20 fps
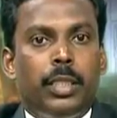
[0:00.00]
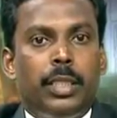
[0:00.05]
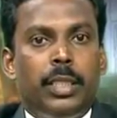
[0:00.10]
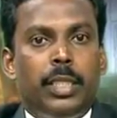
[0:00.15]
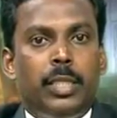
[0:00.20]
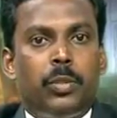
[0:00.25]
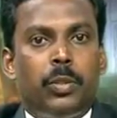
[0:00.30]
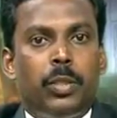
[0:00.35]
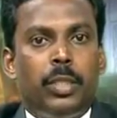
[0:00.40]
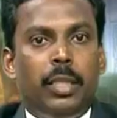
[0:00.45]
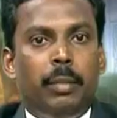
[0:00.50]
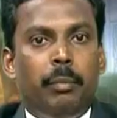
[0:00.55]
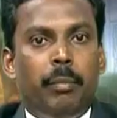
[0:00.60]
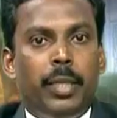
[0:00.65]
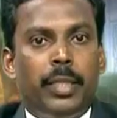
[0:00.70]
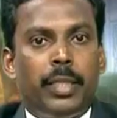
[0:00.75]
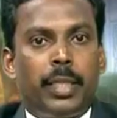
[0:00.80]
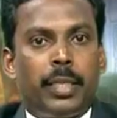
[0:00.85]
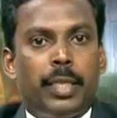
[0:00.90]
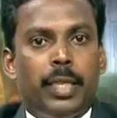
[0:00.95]
So, this is what the
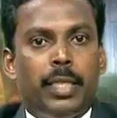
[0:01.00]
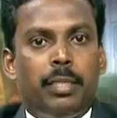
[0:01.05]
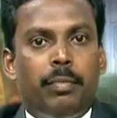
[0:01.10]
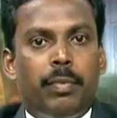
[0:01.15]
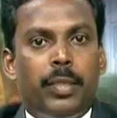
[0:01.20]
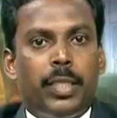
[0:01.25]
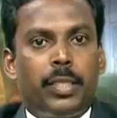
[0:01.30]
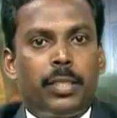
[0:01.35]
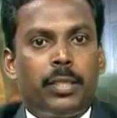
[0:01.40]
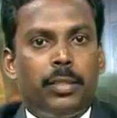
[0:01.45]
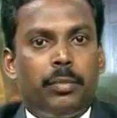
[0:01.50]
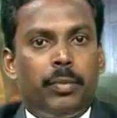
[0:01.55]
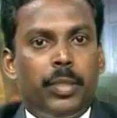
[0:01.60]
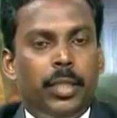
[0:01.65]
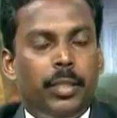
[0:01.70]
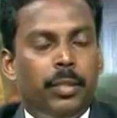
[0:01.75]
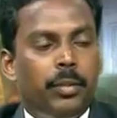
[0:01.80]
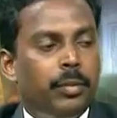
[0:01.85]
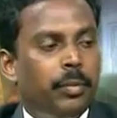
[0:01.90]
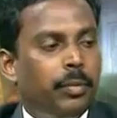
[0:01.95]
major classification of
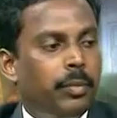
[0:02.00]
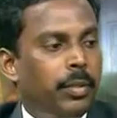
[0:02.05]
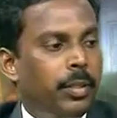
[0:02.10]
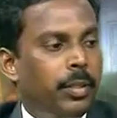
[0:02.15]
the